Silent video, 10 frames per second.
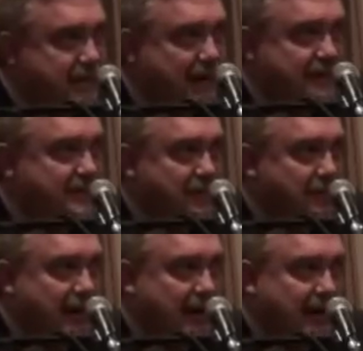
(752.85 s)
it has no
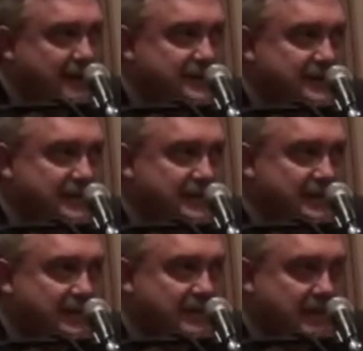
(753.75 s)
past,
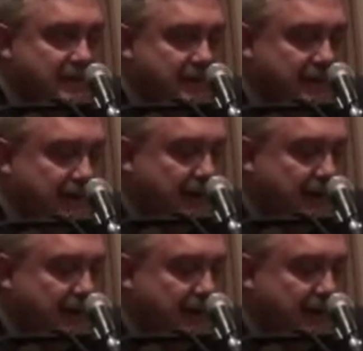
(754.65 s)
it